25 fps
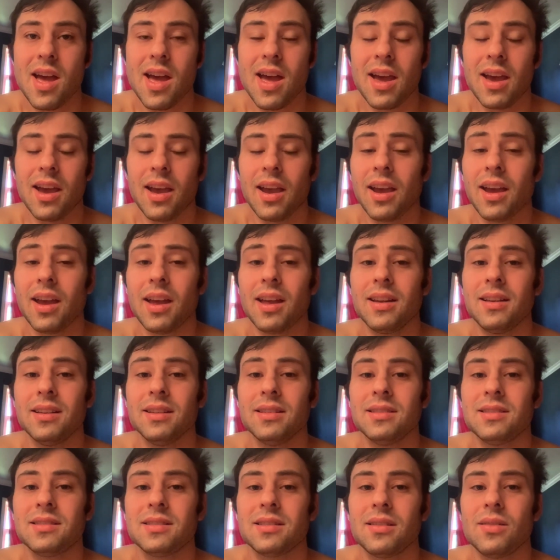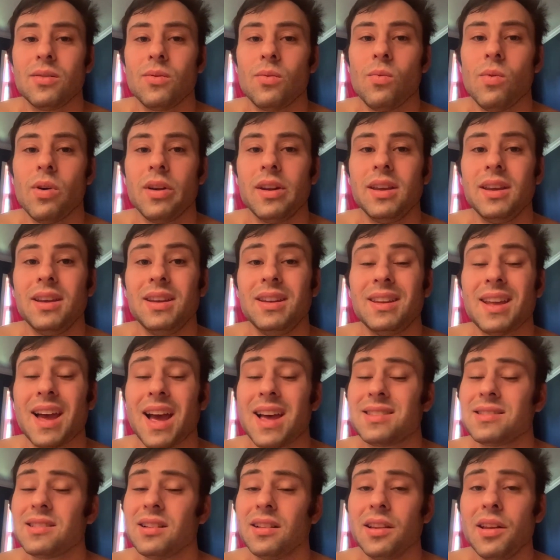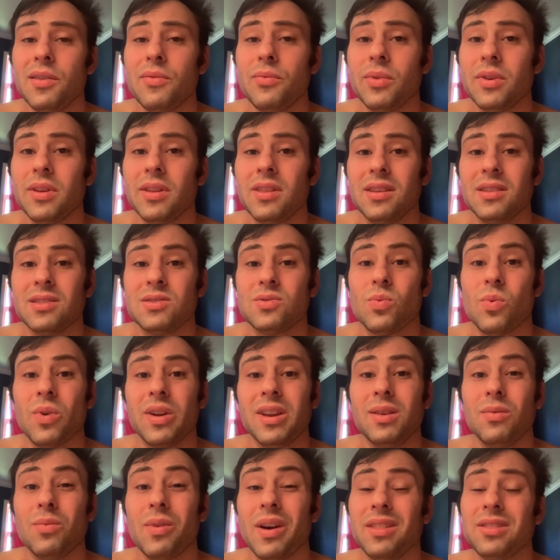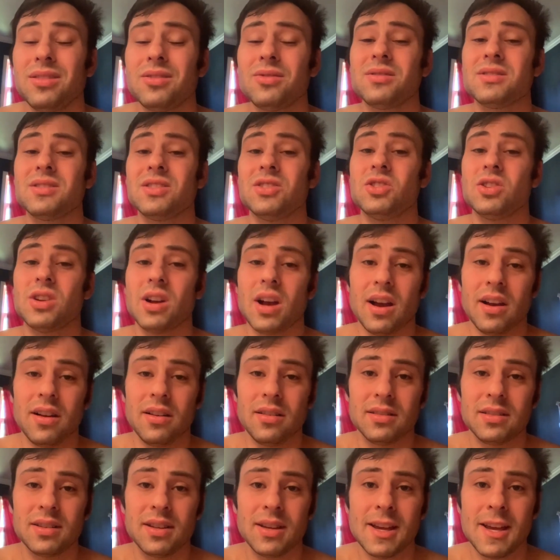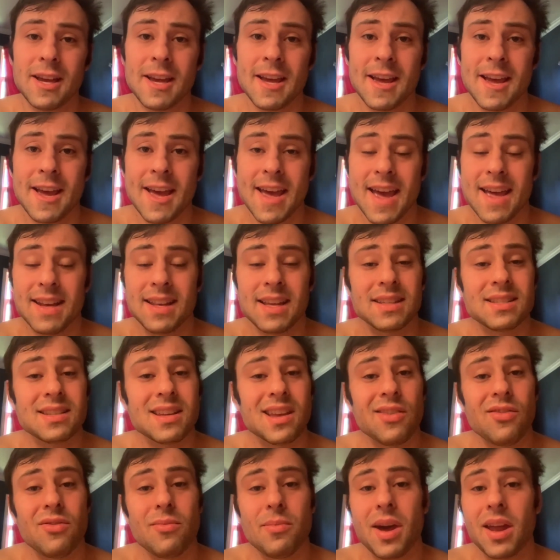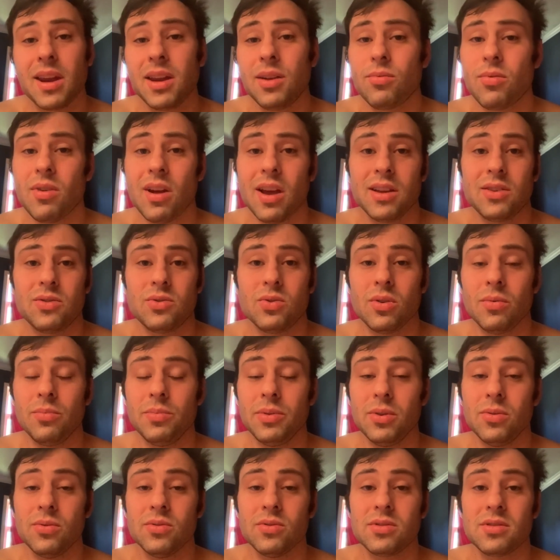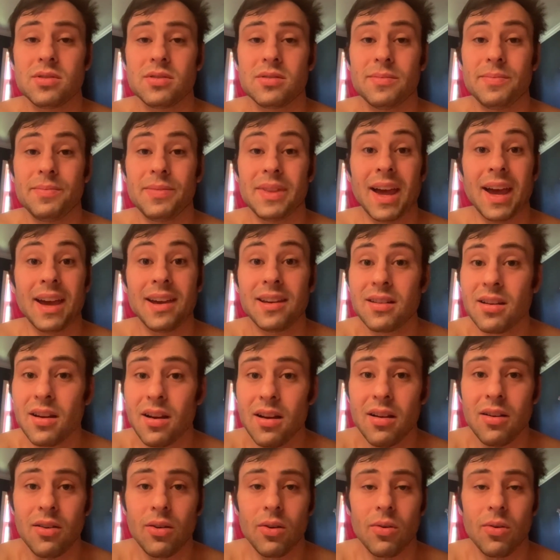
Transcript: And what he has to live with is what he went through as a child. It doesn't give him any right to abuse Aika